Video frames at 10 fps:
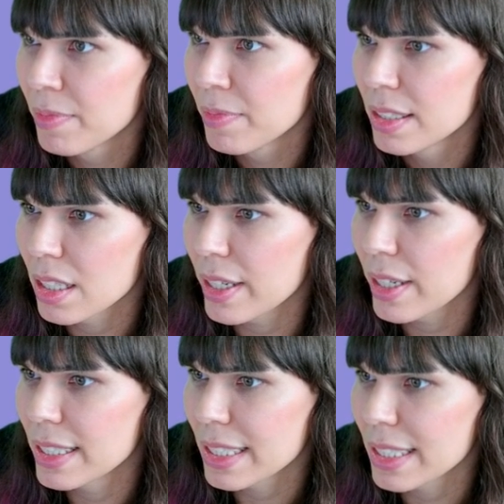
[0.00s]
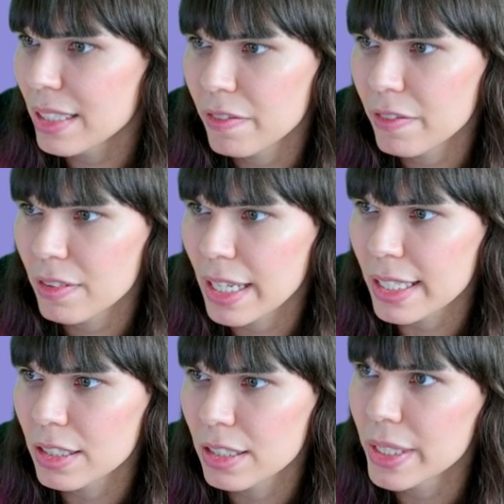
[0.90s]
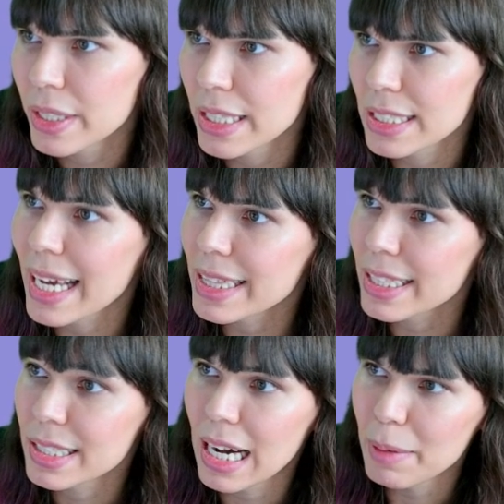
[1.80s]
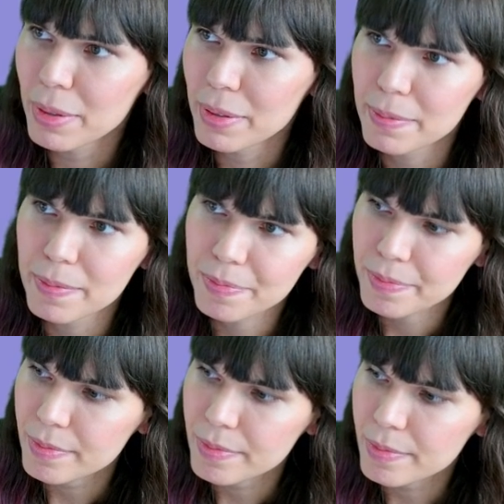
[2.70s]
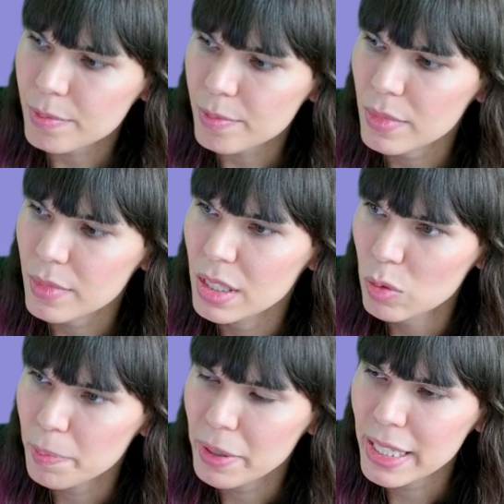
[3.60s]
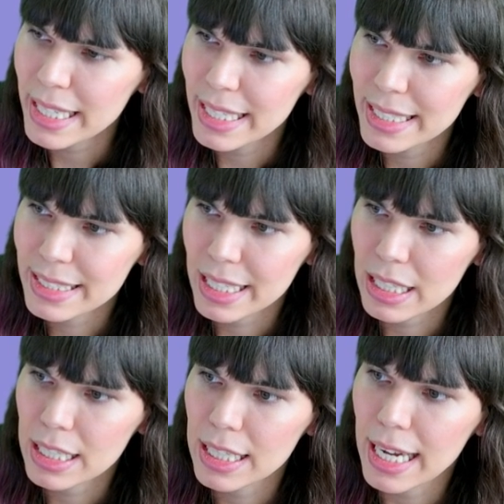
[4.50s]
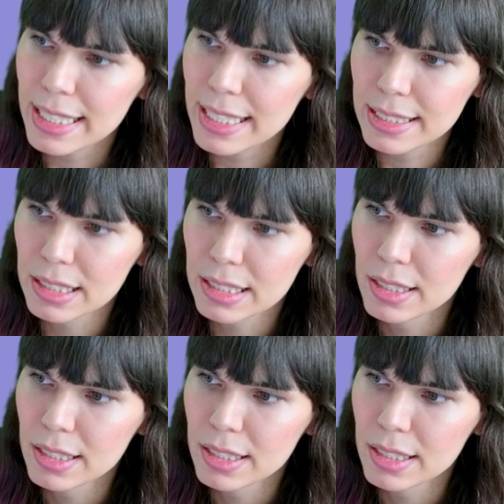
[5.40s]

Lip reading: So instead of like doing this at the top, we're putting it inside of the class.